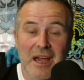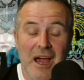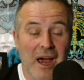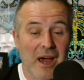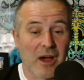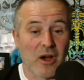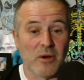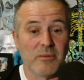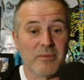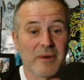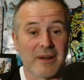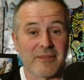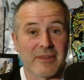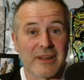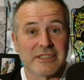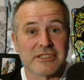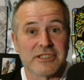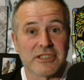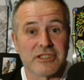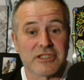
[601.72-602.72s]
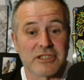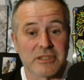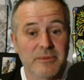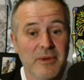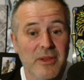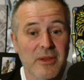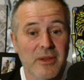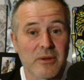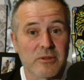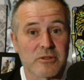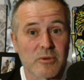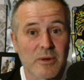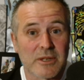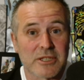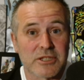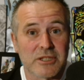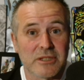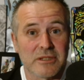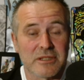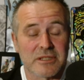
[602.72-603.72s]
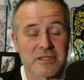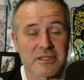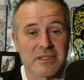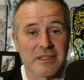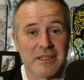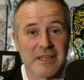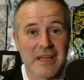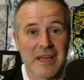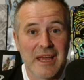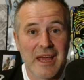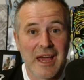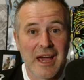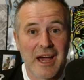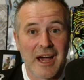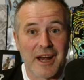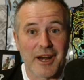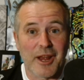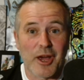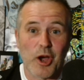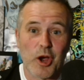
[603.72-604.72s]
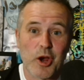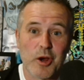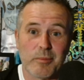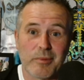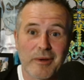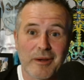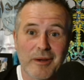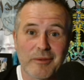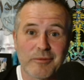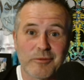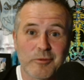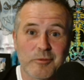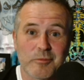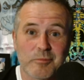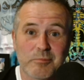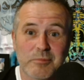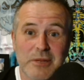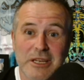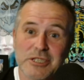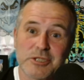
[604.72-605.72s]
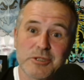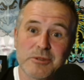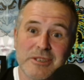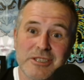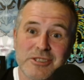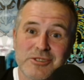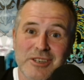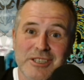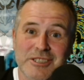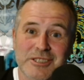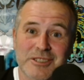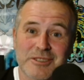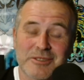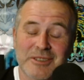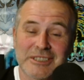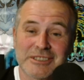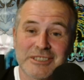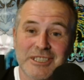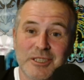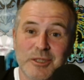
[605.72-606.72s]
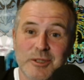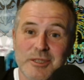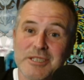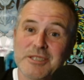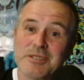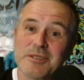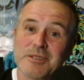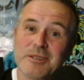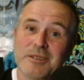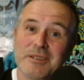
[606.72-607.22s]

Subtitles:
what you look at, most people look at least once a week, you never ask questions about it.